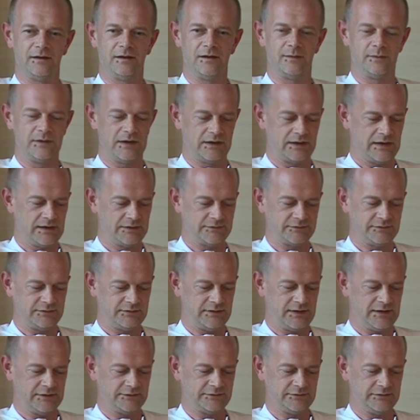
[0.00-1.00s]
I mean, I,
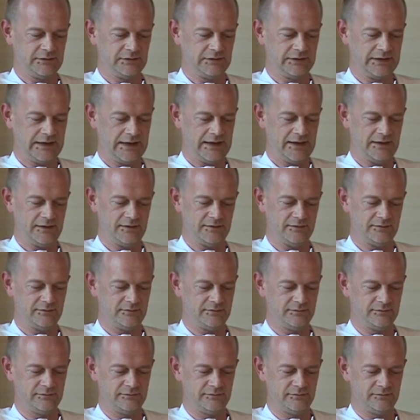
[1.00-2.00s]
I, still get
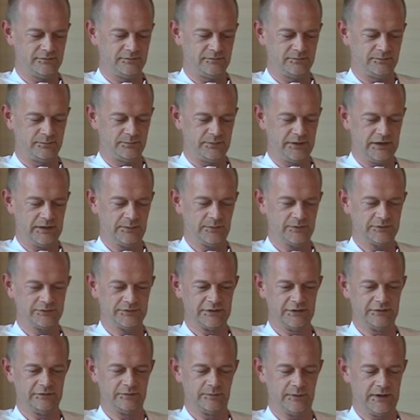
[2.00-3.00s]
people
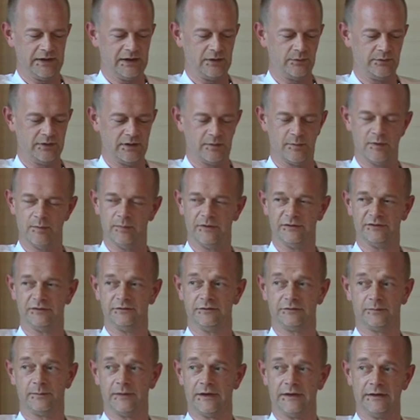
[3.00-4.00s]
saying to me now that I'm a
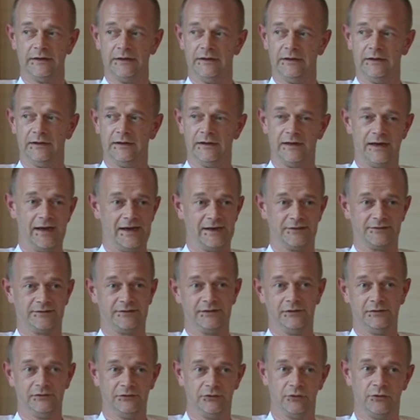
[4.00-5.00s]
businessman. I
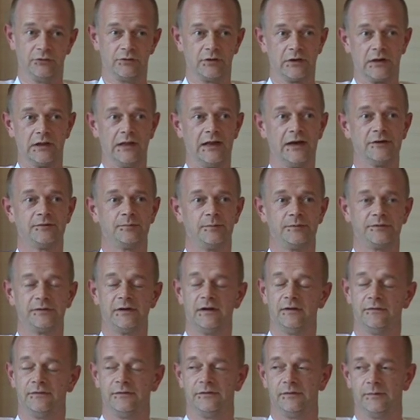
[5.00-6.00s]
still don't class
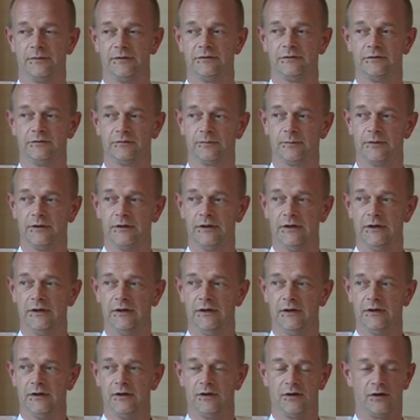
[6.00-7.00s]
myself as a businessman.
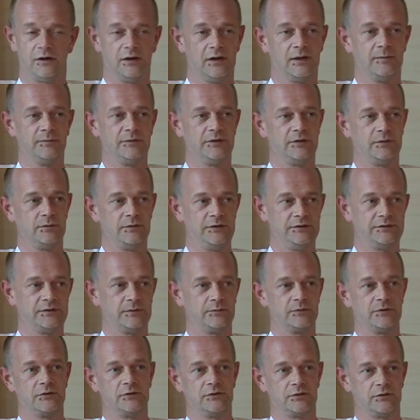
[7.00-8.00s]
All I'm doing is
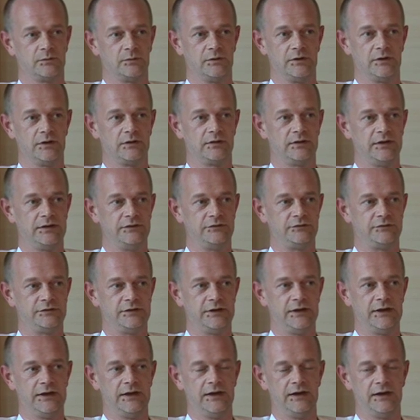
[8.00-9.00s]
I'm going to work each
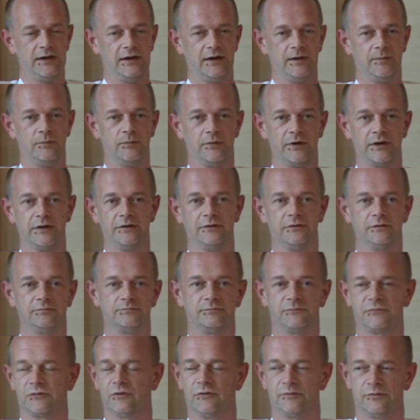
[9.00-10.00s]
day, I'm bringing them
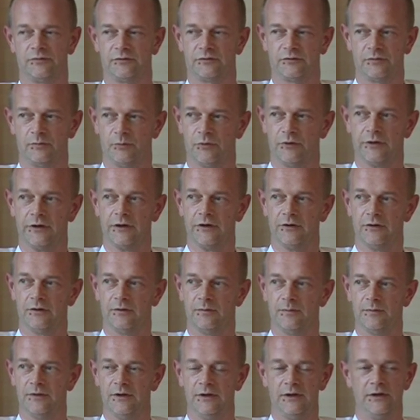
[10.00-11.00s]
some, some money
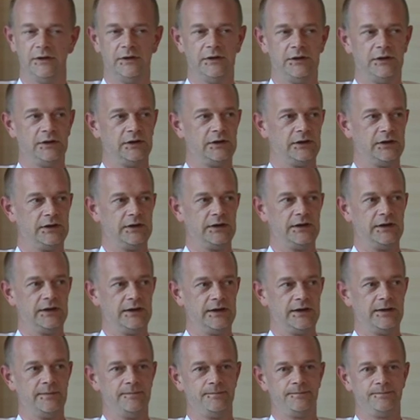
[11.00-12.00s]
home,
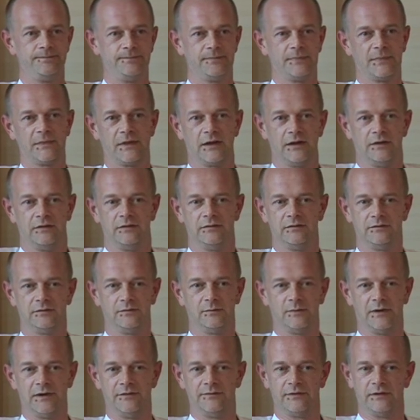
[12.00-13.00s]
um, and
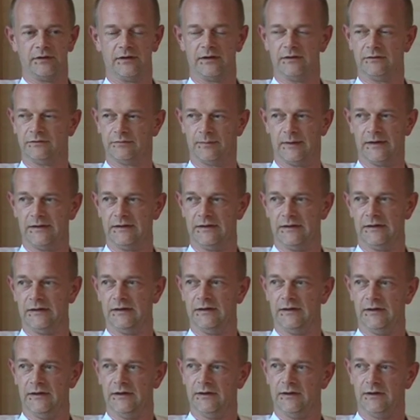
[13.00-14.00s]
the wife and kids spend it.
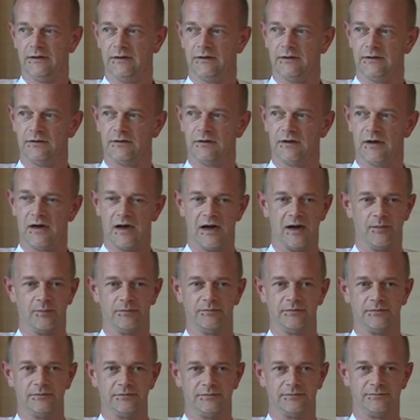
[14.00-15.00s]
You know, I'm,